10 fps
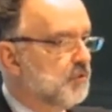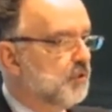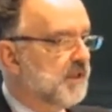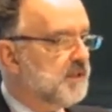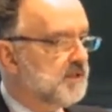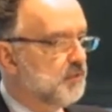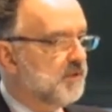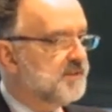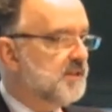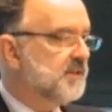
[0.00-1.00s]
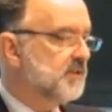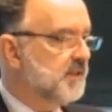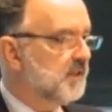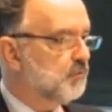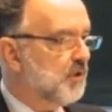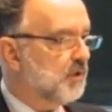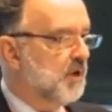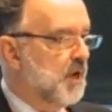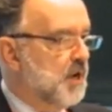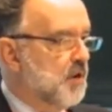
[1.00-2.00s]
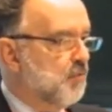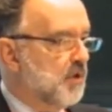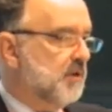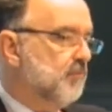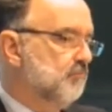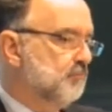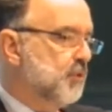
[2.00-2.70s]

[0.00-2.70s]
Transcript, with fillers: GODAN, as you will see, is a network. We're